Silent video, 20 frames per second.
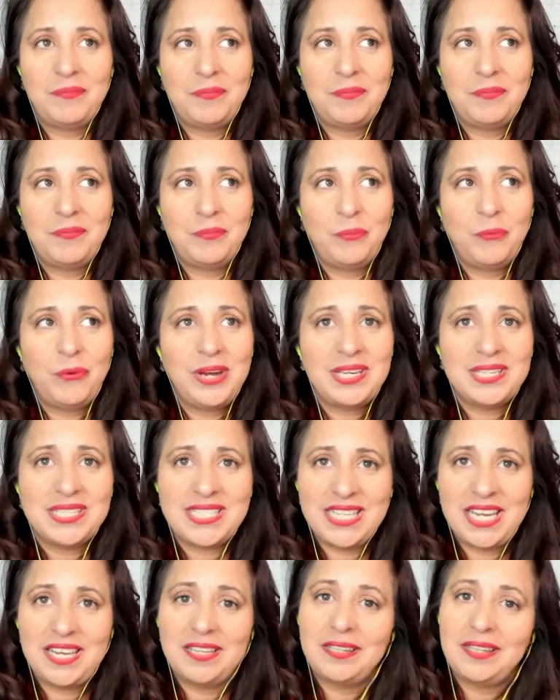we
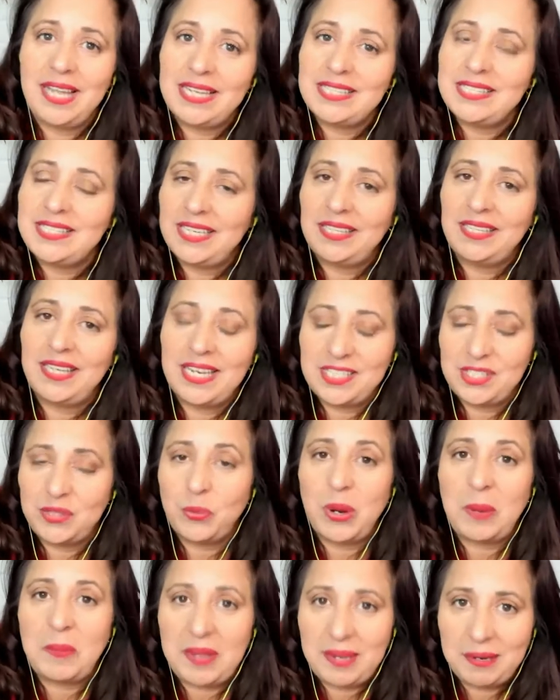see less and less
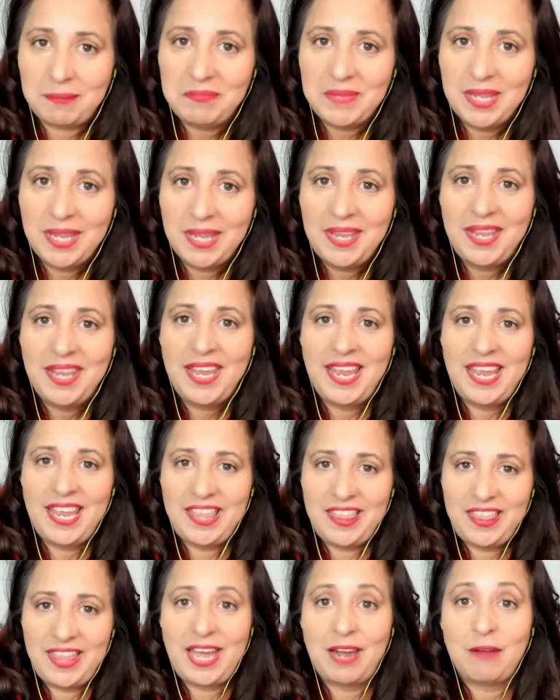women in
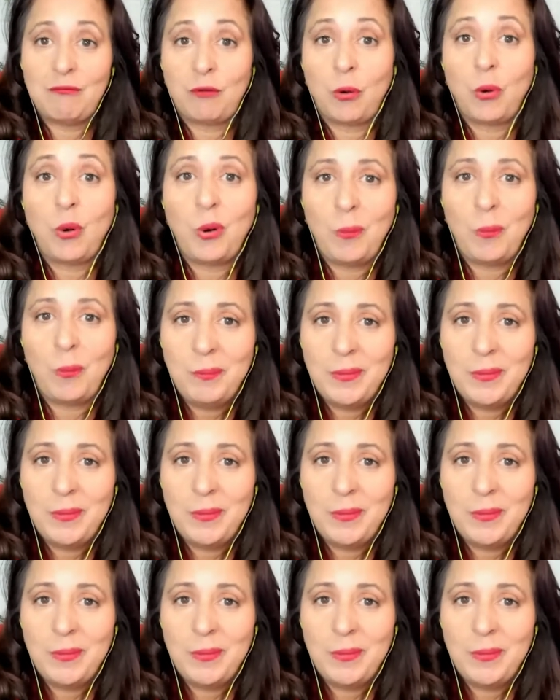that role.